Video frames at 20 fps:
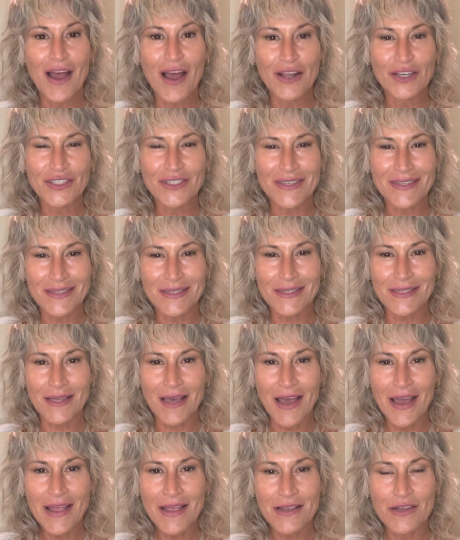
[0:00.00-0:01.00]

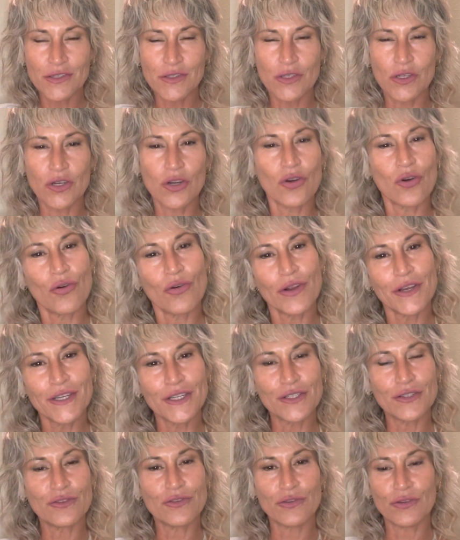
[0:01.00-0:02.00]
desires,
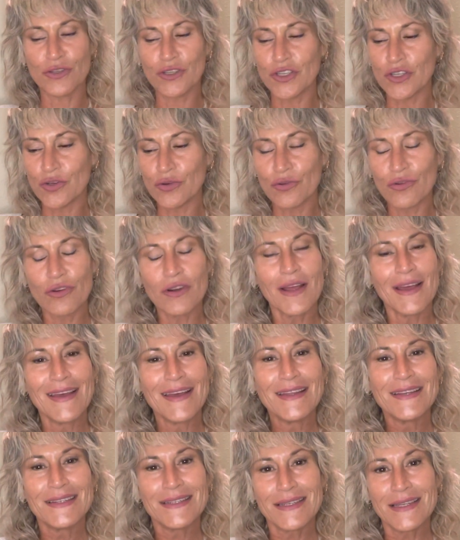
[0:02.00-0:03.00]
according to your
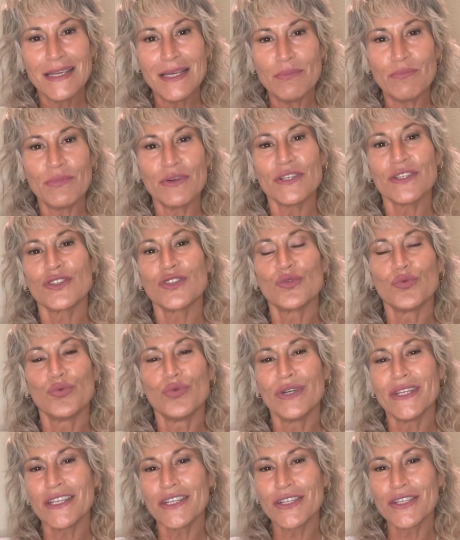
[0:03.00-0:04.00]
deepest
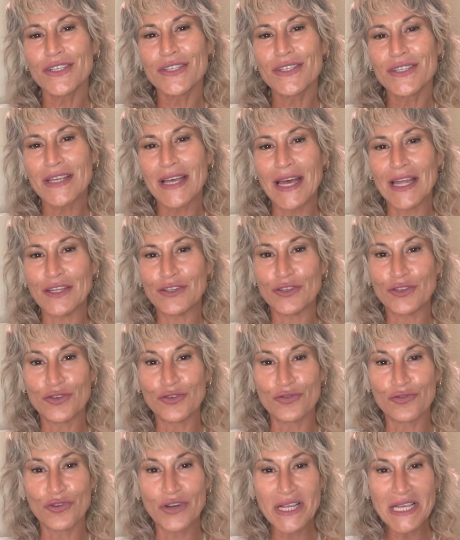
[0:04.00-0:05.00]
wishes and
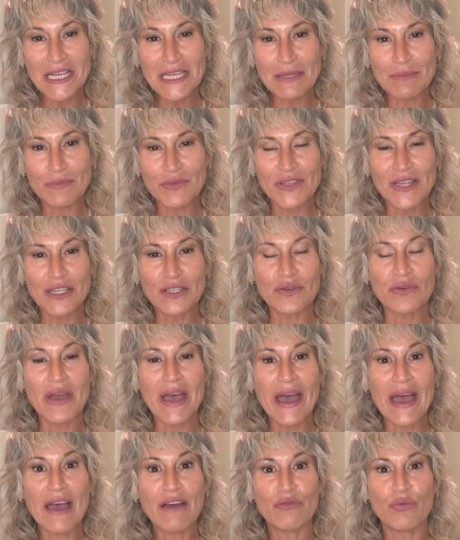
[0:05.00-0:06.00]
dreams that you
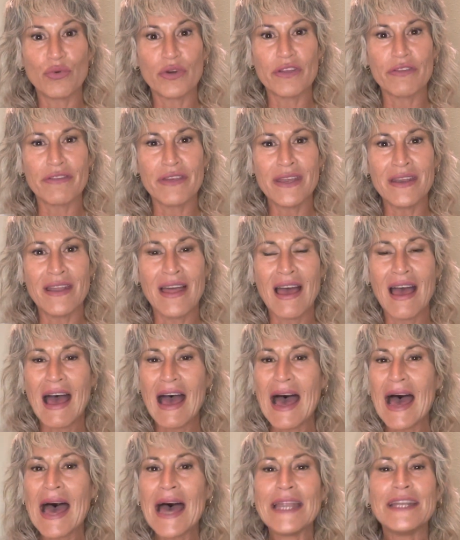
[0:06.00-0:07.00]
have within.
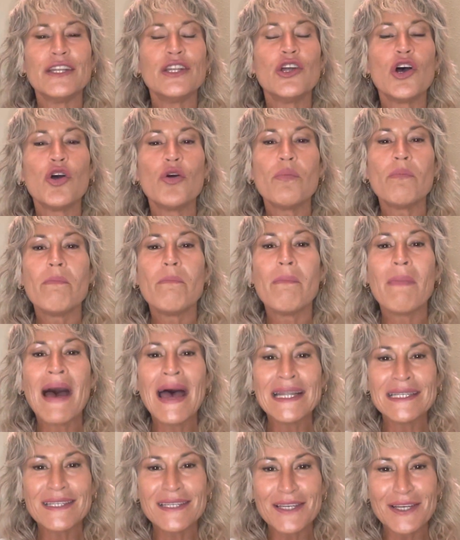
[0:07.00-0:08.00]
And no
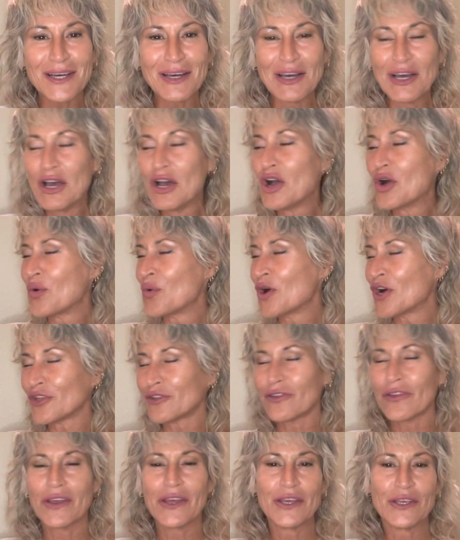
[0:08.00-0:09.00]
matter what
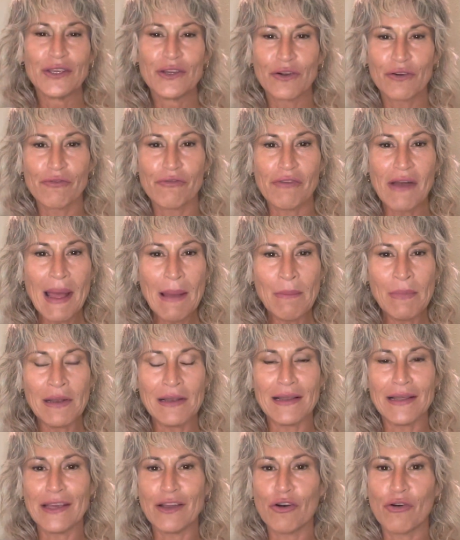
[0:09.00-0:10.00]
your
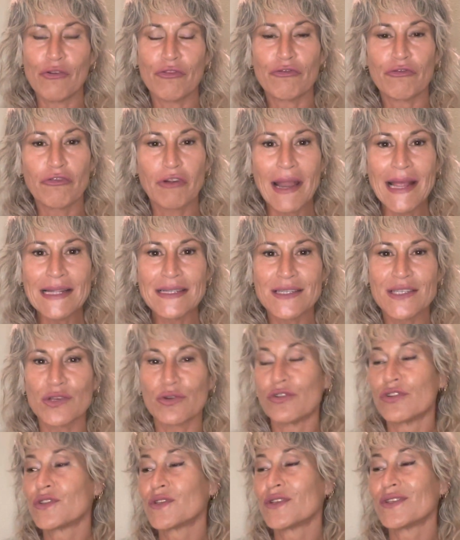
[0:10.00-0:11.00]
family or friends or
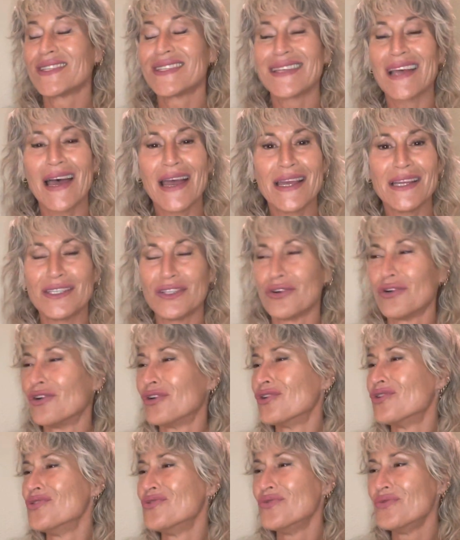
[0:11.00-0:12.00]
society or
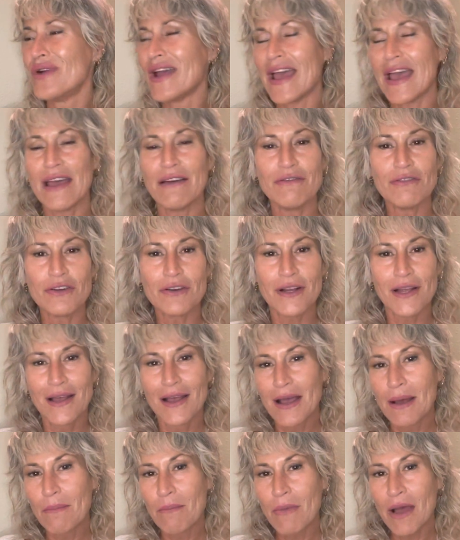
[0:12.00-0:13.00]
whoever
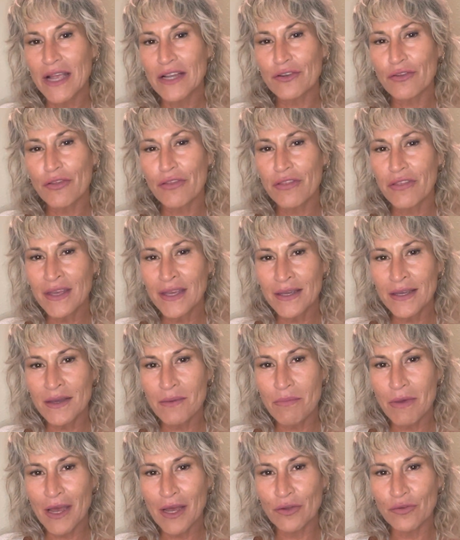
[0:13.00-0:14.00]
might think
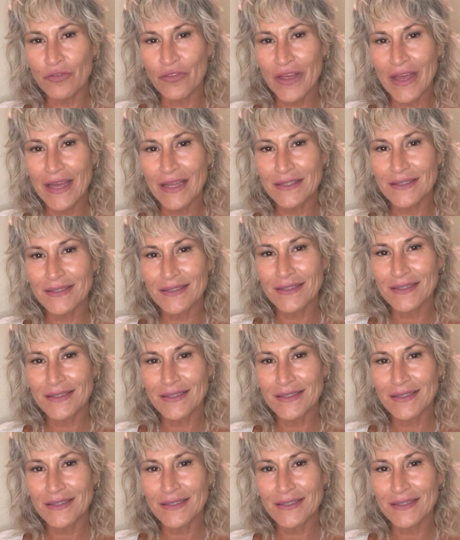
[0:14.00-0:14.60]
about that,